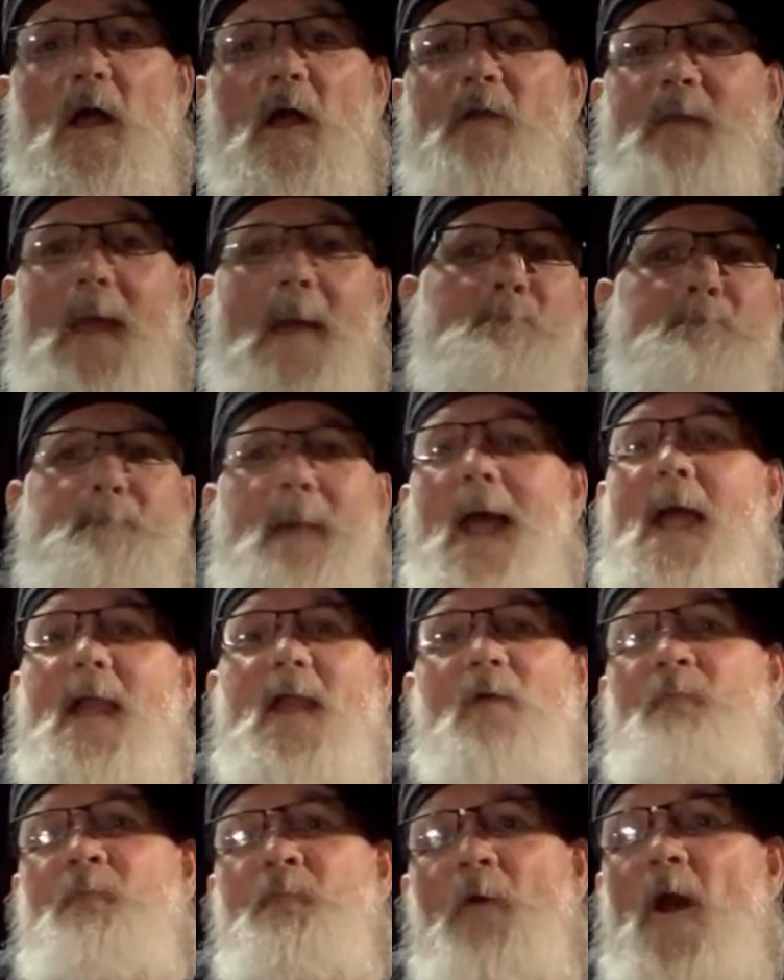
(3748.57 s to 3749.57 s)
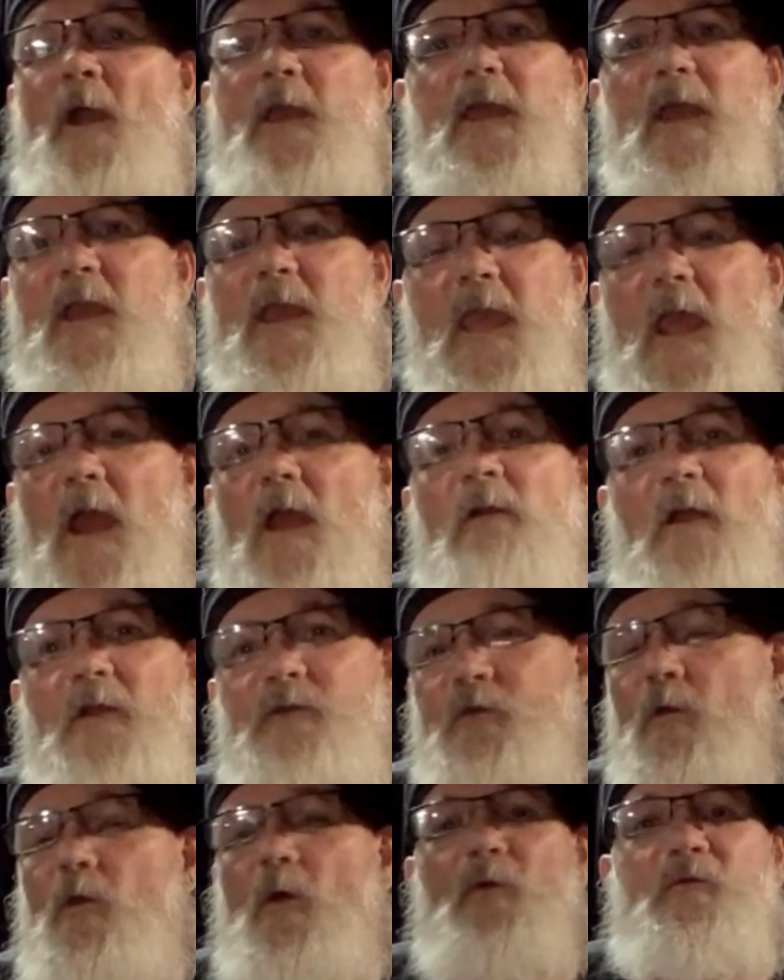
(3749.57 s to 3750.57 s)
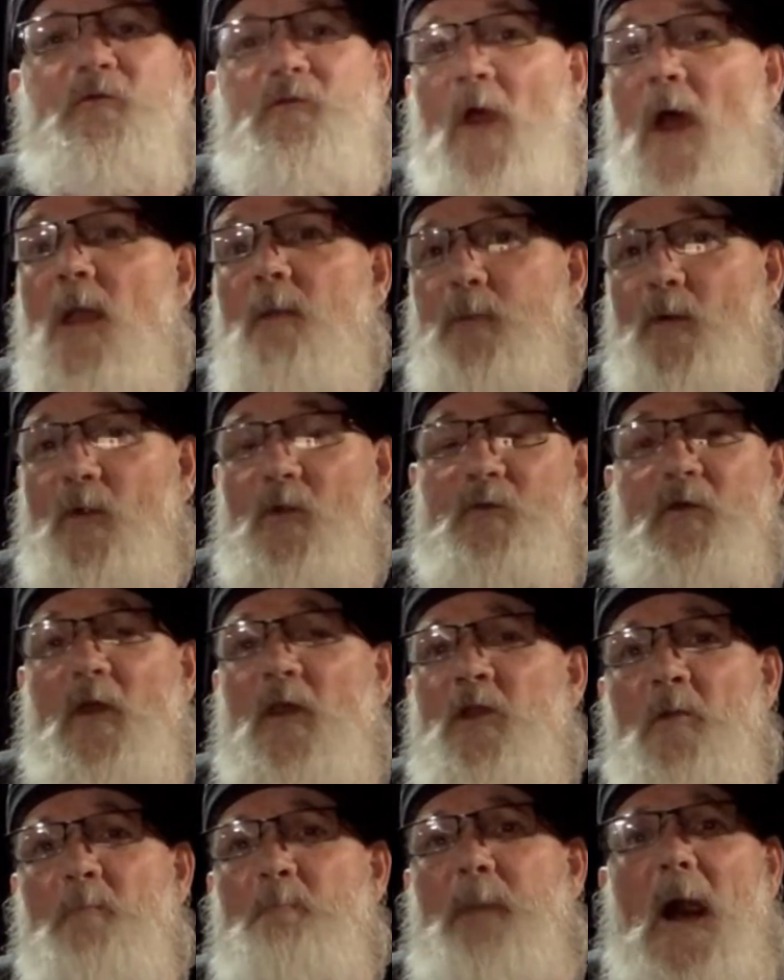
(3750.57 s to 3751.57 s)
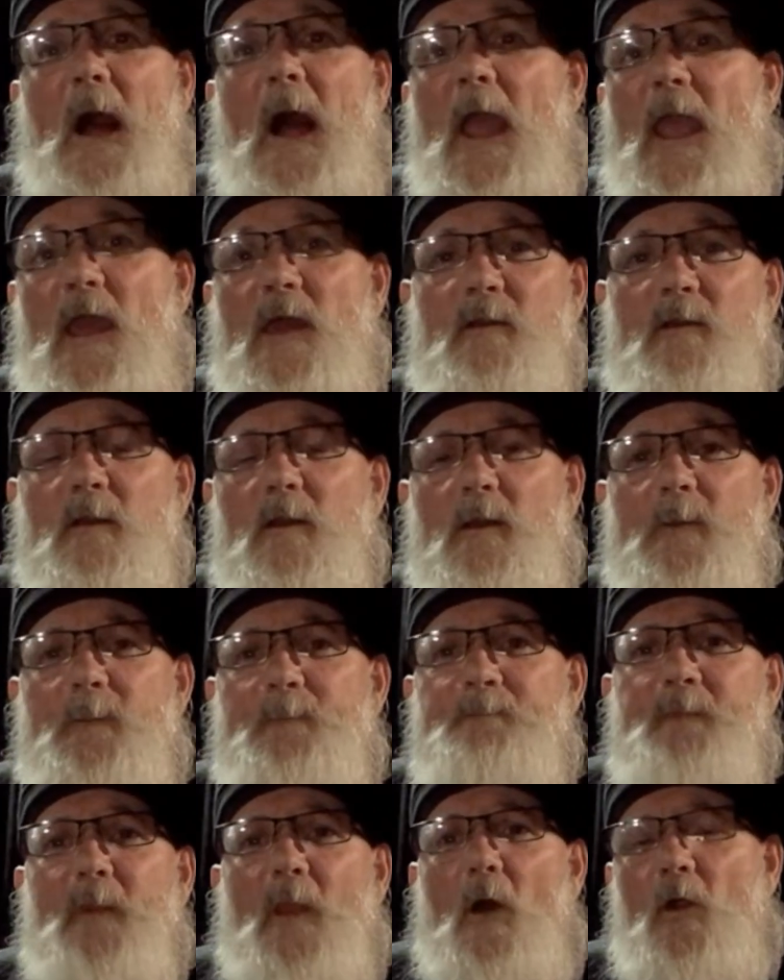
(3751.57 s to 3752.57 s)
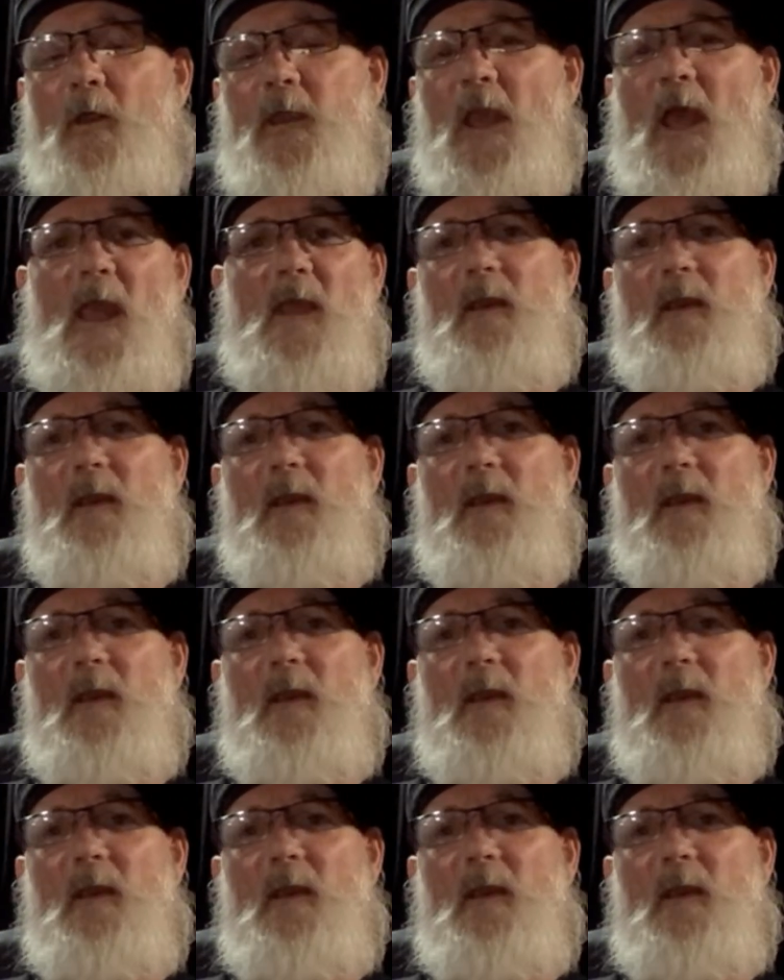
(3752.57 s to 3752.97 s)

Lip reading: That bag of fucking carrots or those diapers that you're buying, okay?